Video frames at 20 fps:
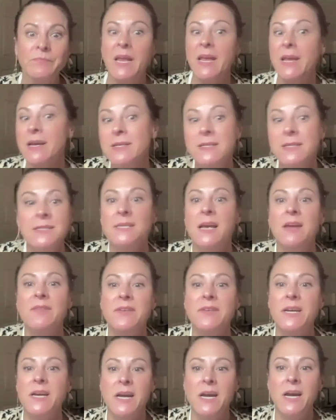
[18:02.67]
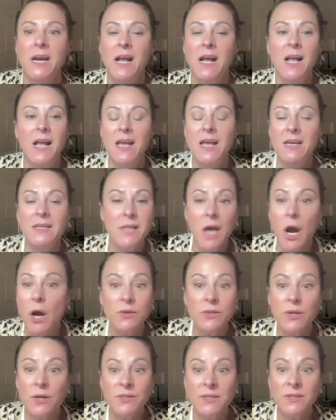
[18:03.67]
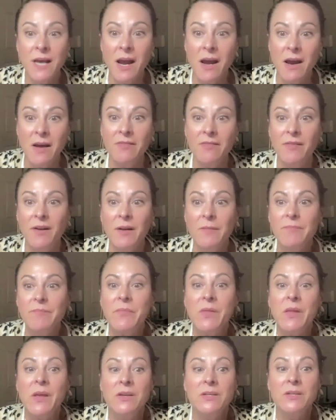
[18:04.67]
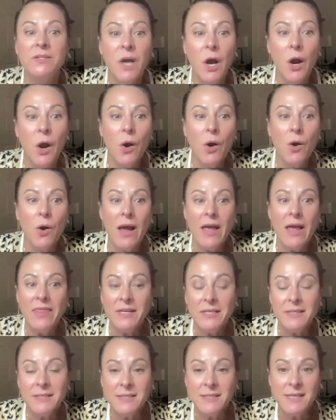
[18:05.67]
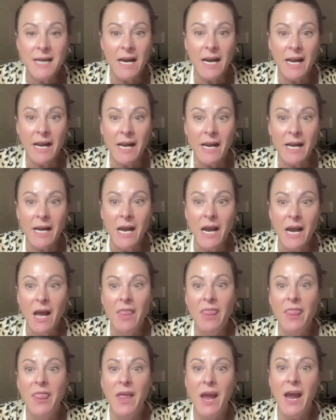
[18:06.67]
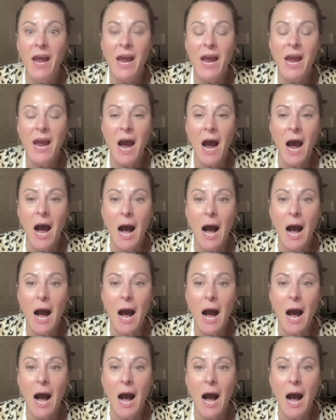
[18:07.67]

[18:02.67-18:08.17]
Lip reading: Is ozone safe? So in this study, they